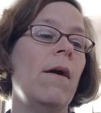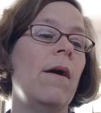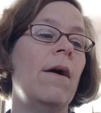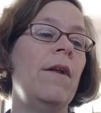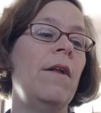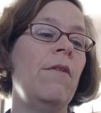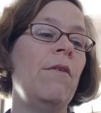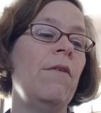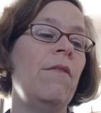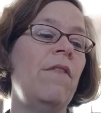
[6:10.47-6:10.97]

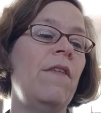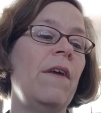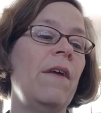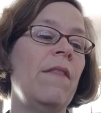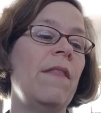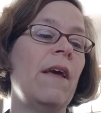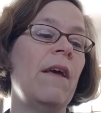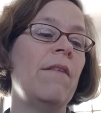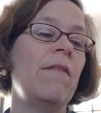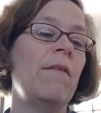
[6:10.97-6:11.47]
Another
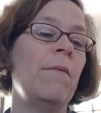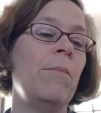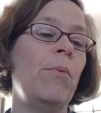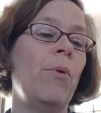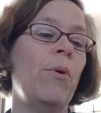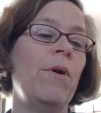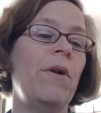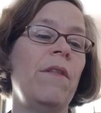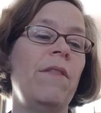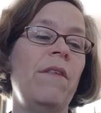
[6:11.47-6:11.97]
thing that's
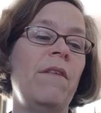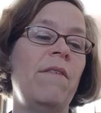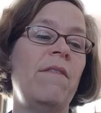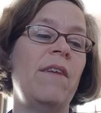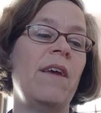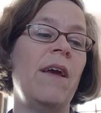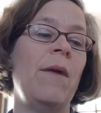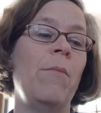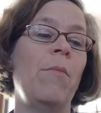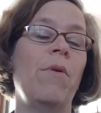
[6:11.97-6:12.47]
important at this
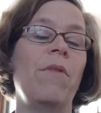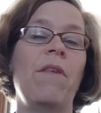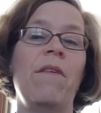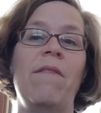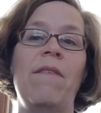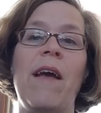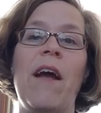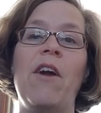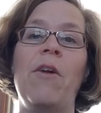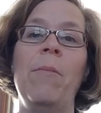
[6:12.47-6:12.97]
time were the
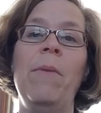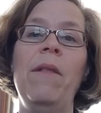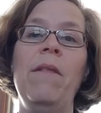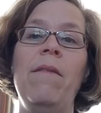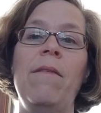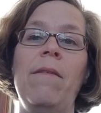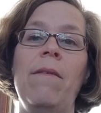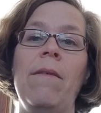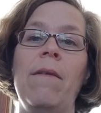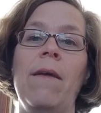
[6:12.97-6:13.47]

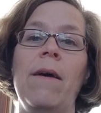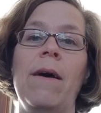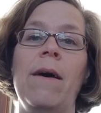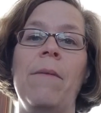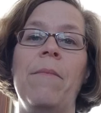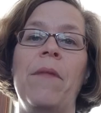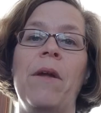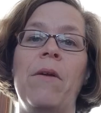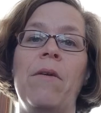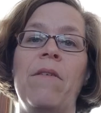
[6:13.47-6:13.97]
sacraments.
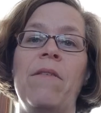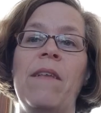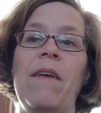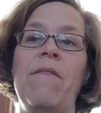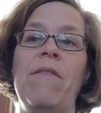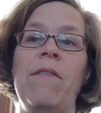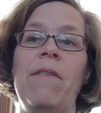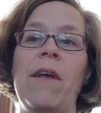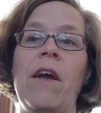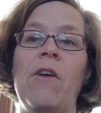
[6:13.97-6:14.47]
There are
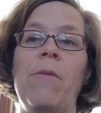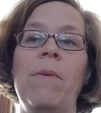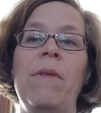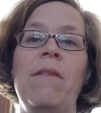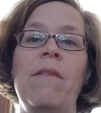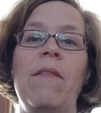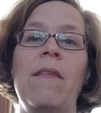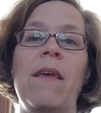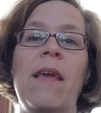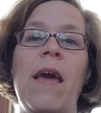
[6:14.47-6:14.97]
7
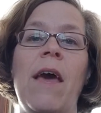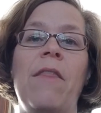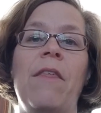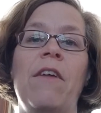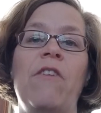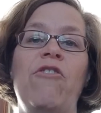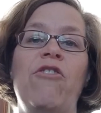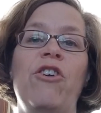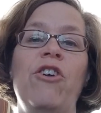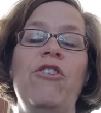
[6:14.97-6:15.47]
sacraments in the
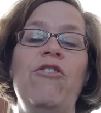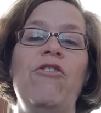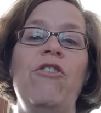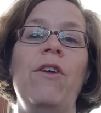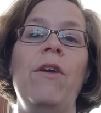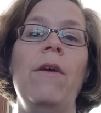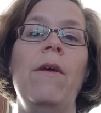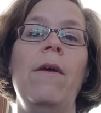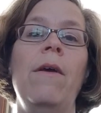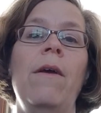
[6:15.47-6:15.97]
Catholic
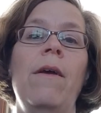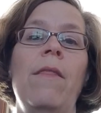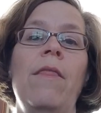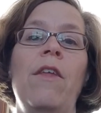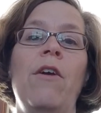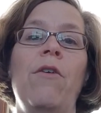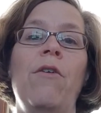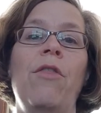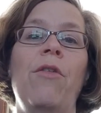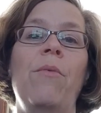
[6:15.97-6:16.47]
Church.
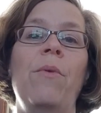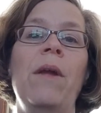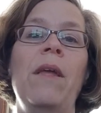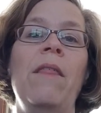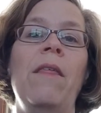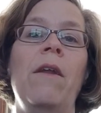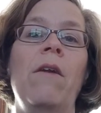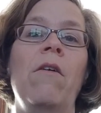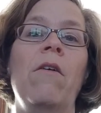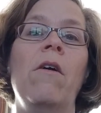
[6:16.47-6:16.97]
There are
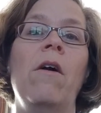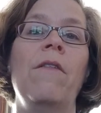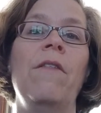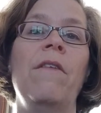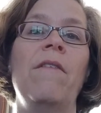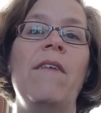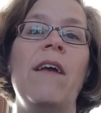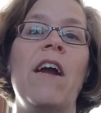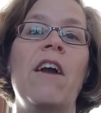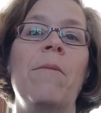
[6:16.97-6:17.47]
3 that are called
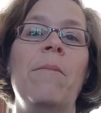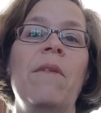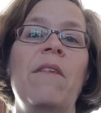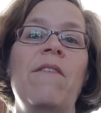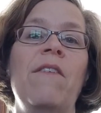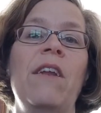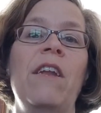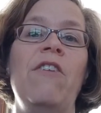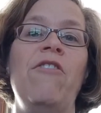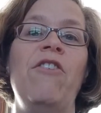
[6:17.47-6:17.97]
the
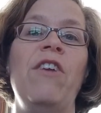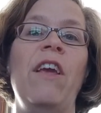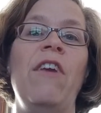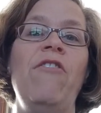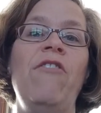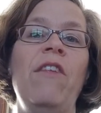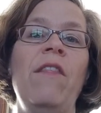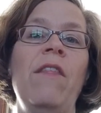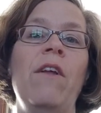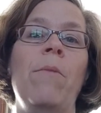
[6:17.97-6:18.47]
sacraments of
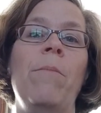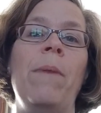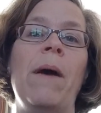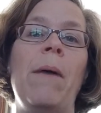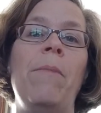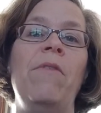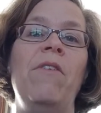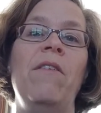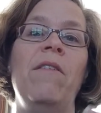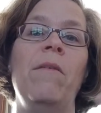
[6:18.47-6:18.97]
initiation. They're
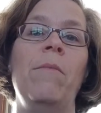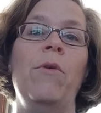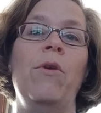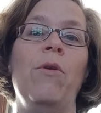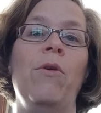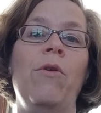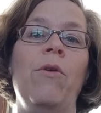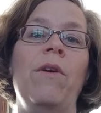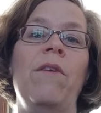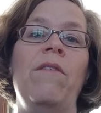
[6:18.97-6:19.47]
baptism,
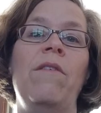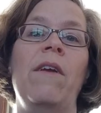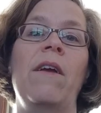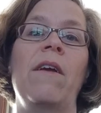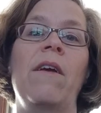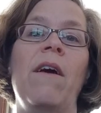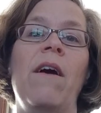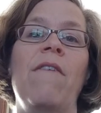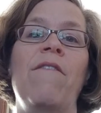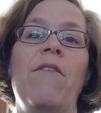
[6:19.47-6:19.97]
Eucharist,
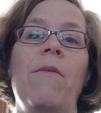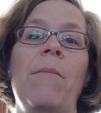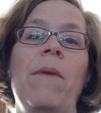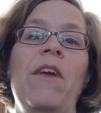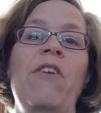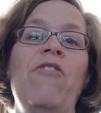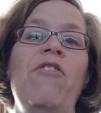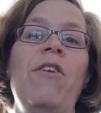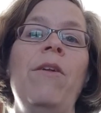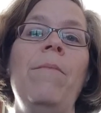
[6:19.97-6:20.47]
and
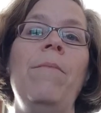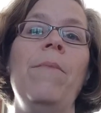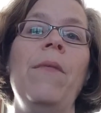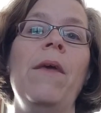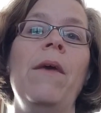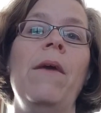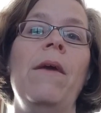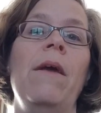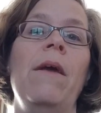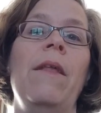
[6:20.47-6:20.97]
confirmation.
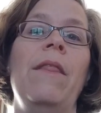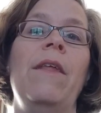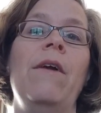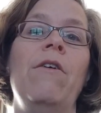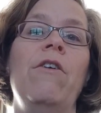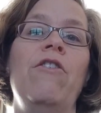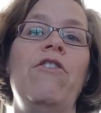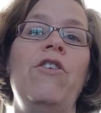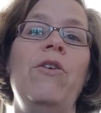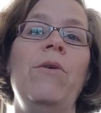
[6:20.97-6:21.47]

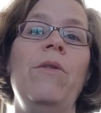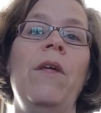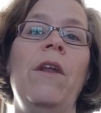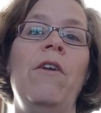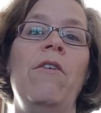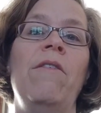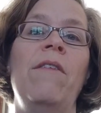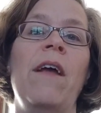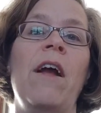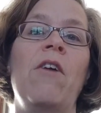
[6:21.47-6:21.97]
There are 2
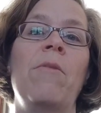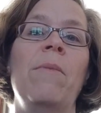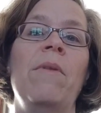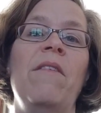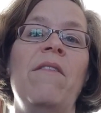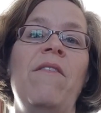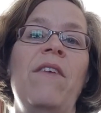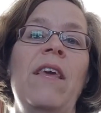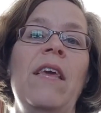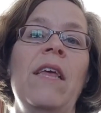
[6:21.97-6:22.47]
that are
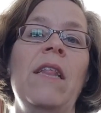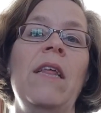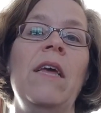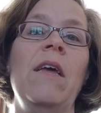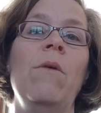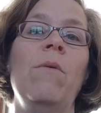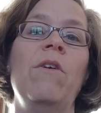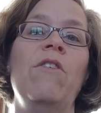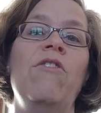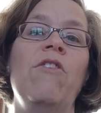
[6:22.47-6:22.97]
sacraments of
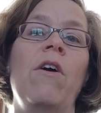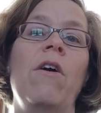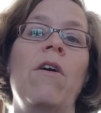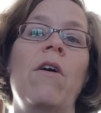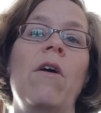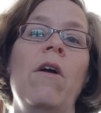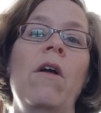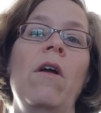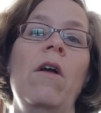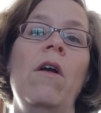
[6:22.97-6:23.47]
healing, which
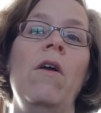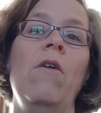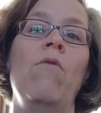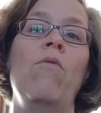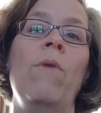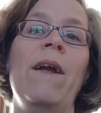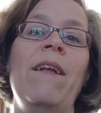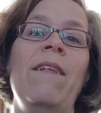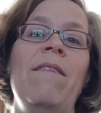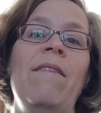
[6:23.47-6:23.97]
are
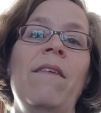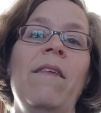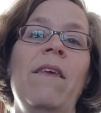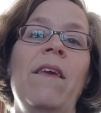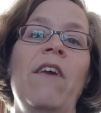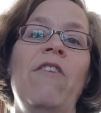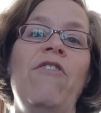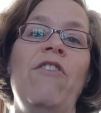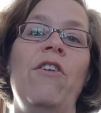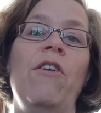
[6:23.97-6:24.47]

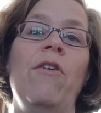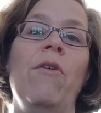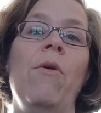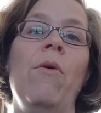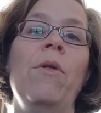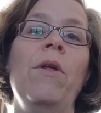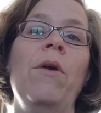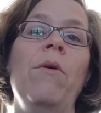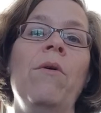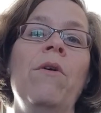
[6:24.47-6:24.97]
reconciliation and
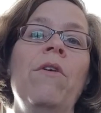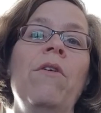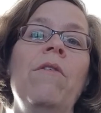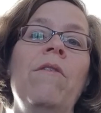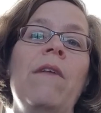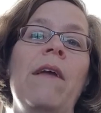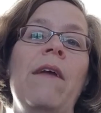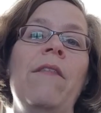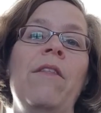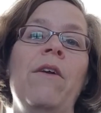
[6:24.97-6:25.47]
holy
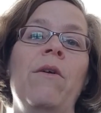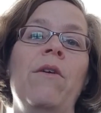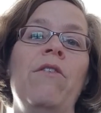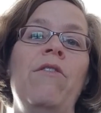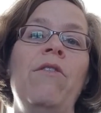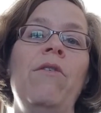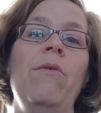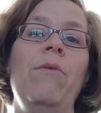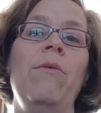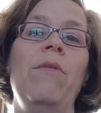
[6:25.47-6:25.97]
orders. And there are
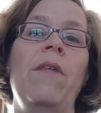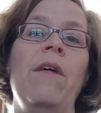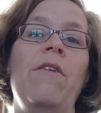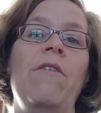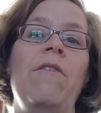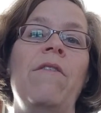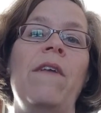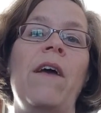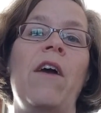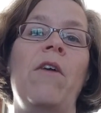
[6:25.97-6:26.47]
2 that
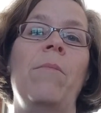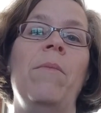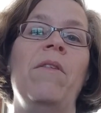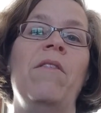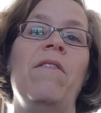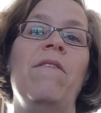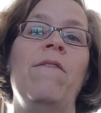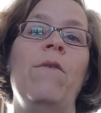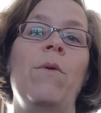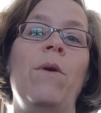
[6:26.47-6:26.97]
are
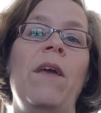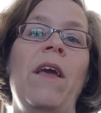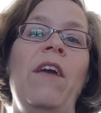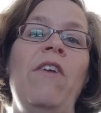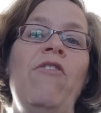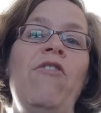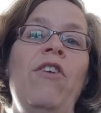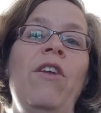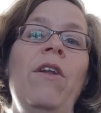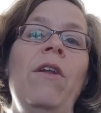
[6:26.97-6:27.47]
sacraments of
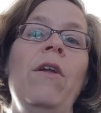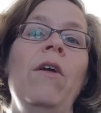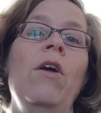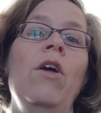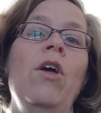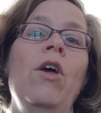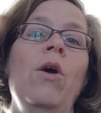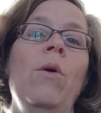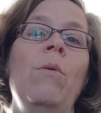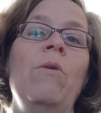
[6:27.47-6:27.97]
vocation,
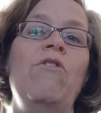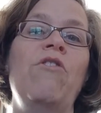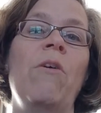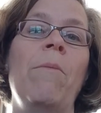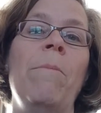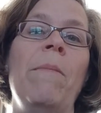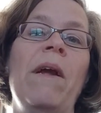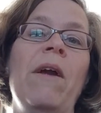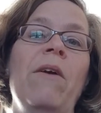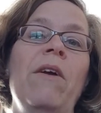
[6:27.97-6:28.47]
which
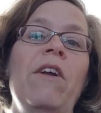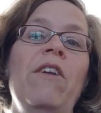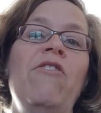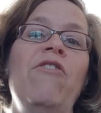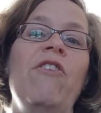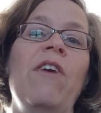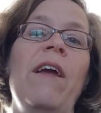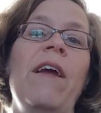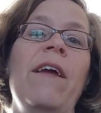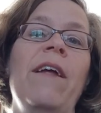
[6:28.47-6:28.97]
are
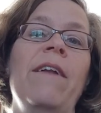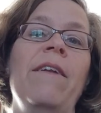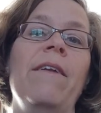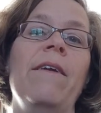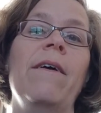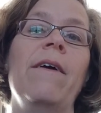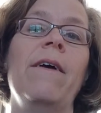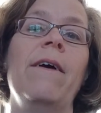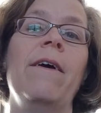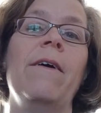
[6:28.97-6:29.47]
marriage
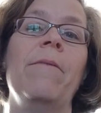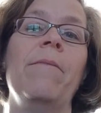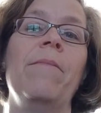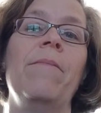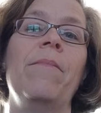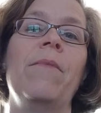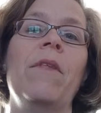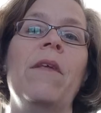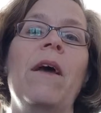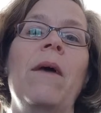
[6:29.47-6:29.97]
and,
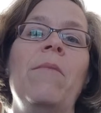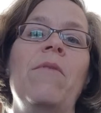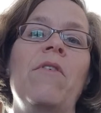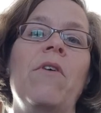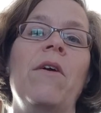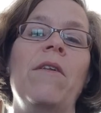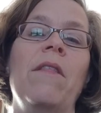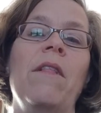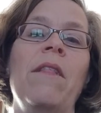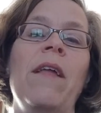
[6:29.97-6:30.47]

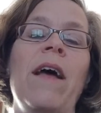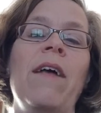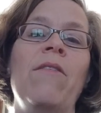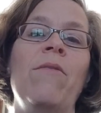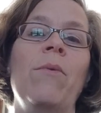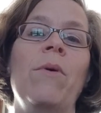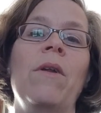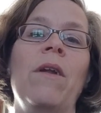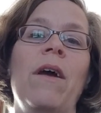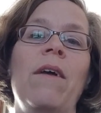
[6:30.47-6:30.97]
the
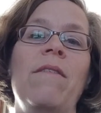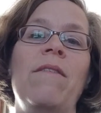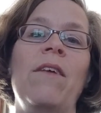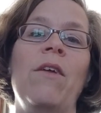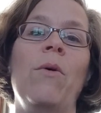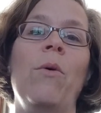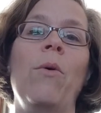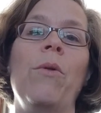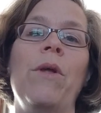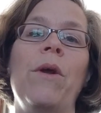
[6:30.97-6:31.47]
last one I
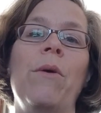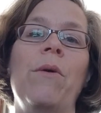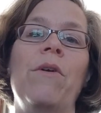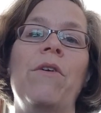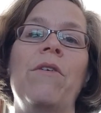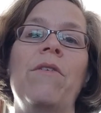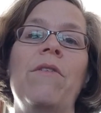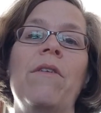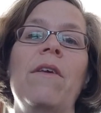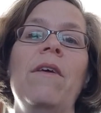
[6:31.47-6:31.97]
said holy
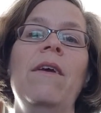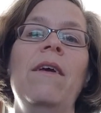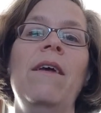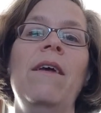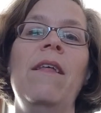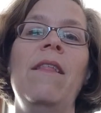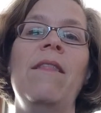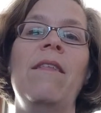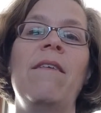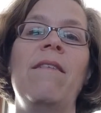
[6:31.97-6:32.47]
orders.
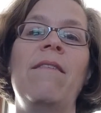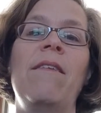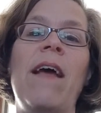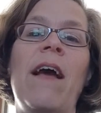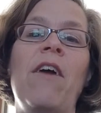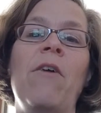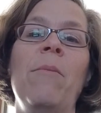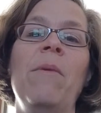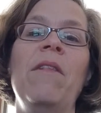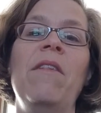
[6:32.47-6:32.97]
The
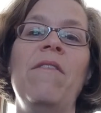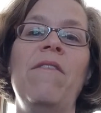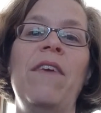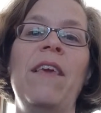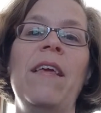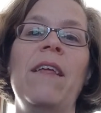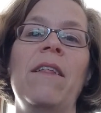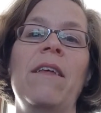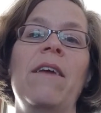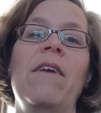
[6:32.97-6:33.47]
sacraments of
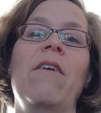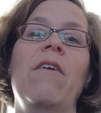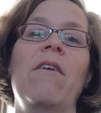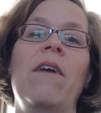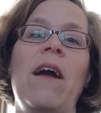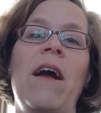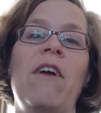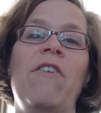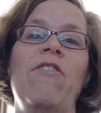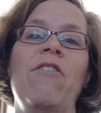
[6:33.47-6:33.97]
healing
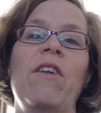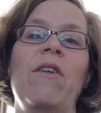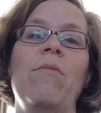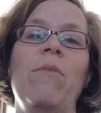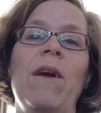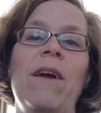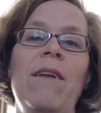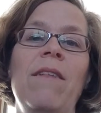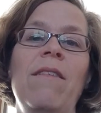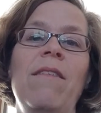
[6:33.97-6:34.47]
are actually
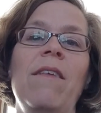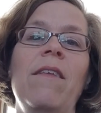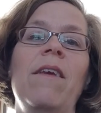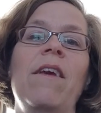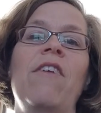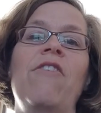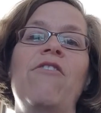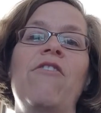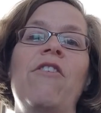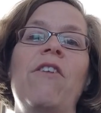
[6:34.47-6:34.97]

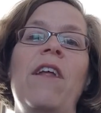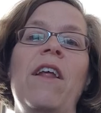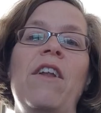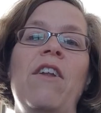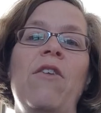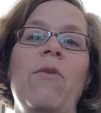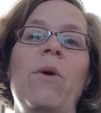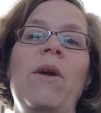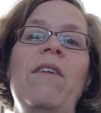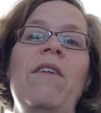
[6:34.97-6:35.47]
reconciliation and
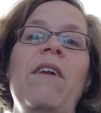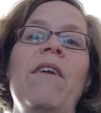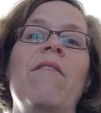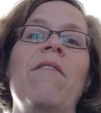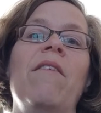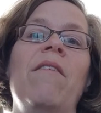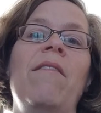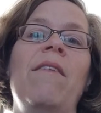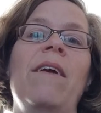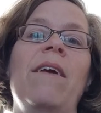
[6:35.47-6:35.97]
anointing
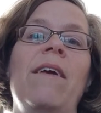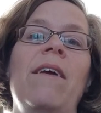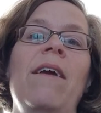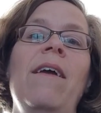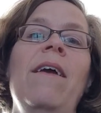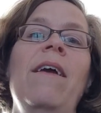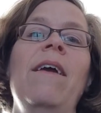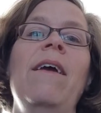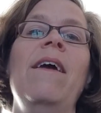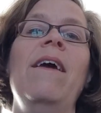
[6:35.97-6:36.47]
of the sick.
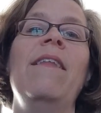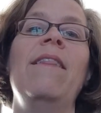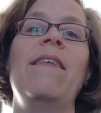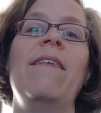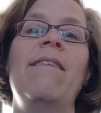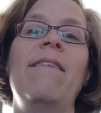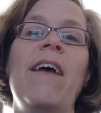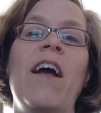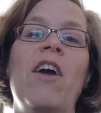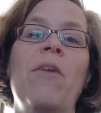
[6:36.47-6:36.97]

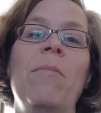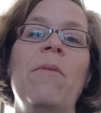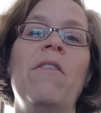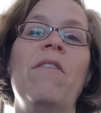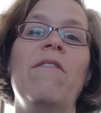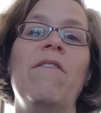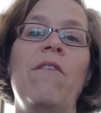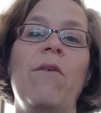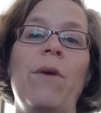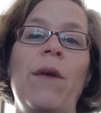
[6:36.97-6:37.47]
The
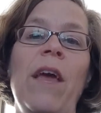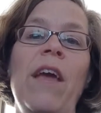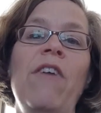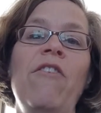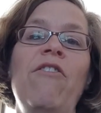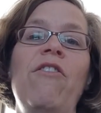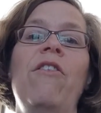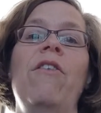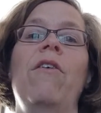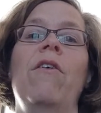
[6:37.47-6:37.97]
sacraments of
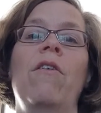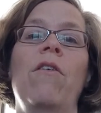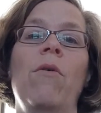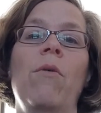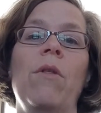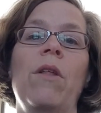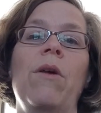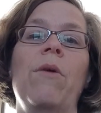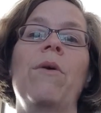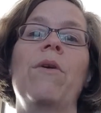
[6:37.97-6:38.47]
vocation are
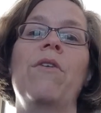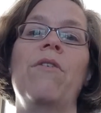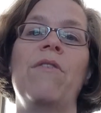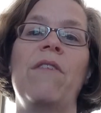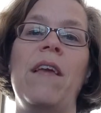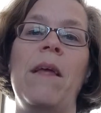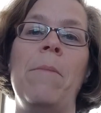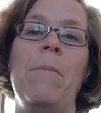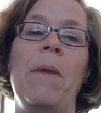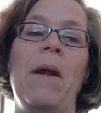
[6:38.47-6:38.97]
holy
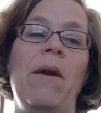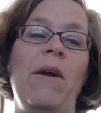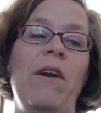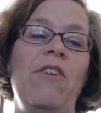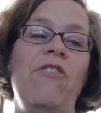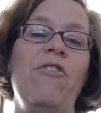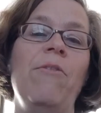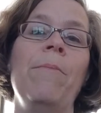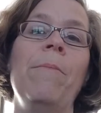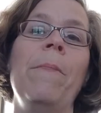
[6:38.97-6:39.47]
orders and
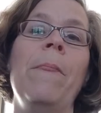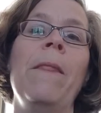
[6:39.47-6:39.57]
marriage.